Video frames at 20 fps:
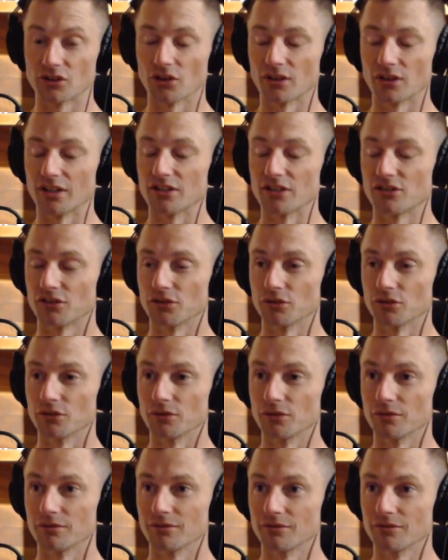got
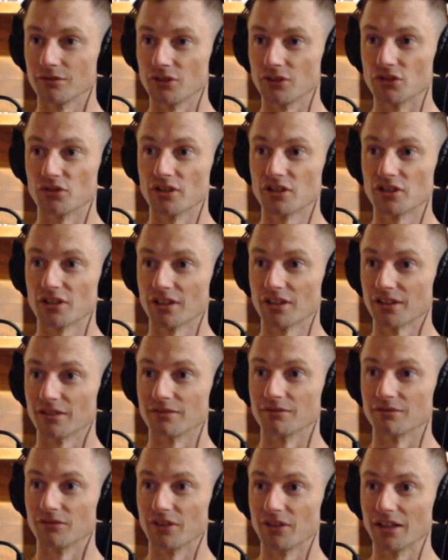into nutrition
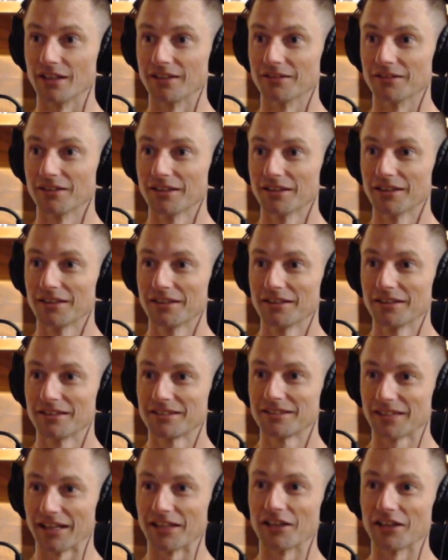and really
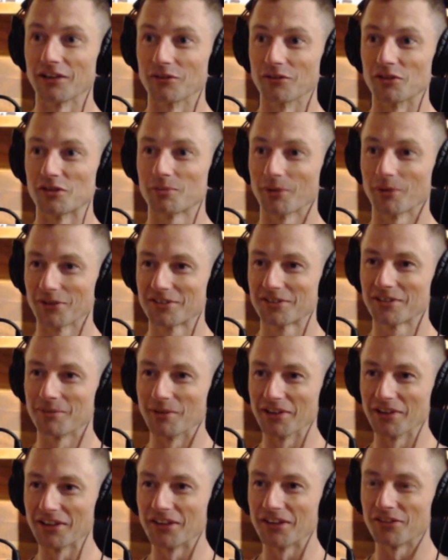taking
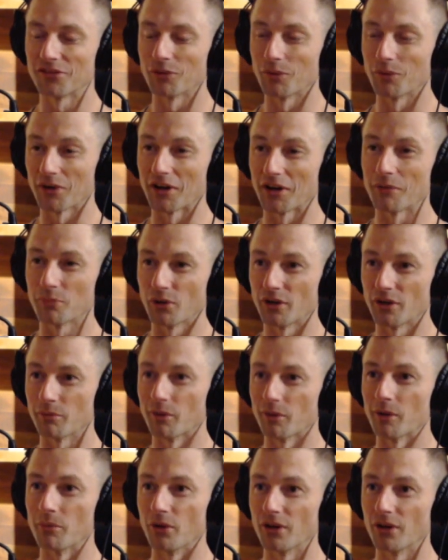responsibility for what I put
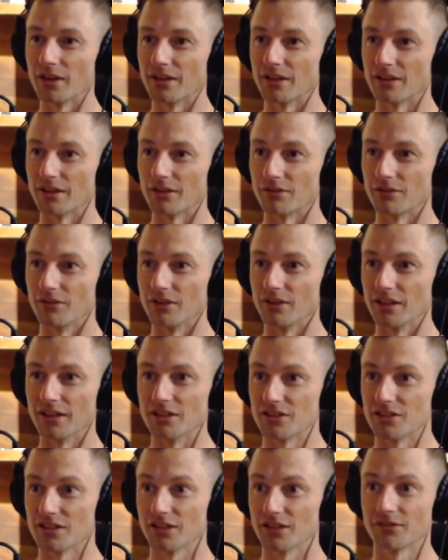in my body that it
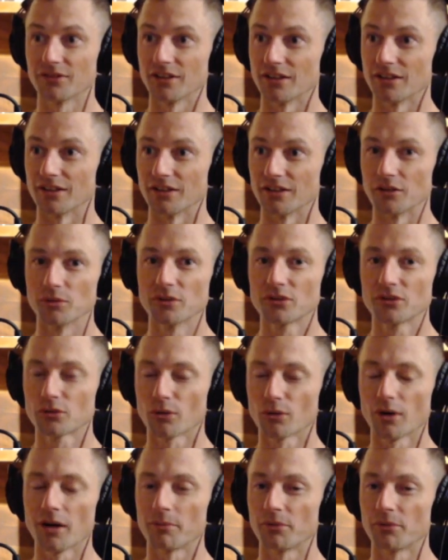really shifted. And it was
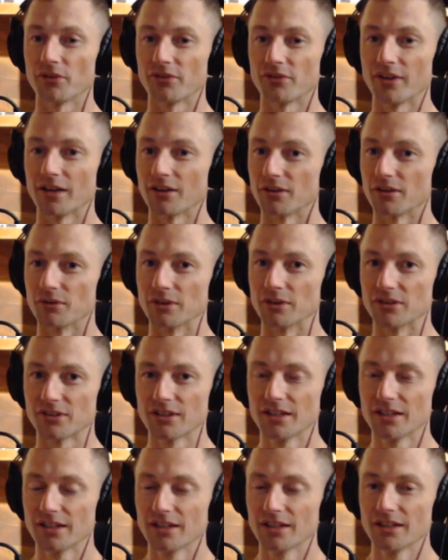quite profound. It
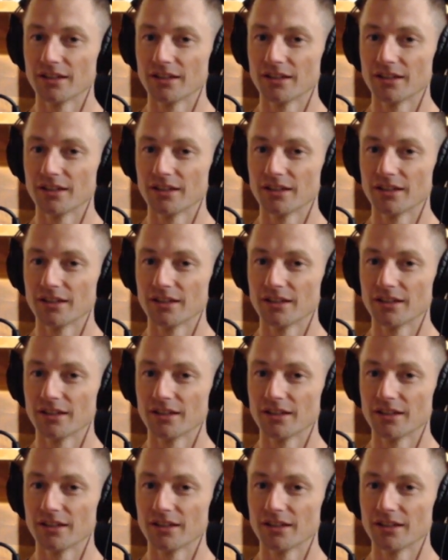was,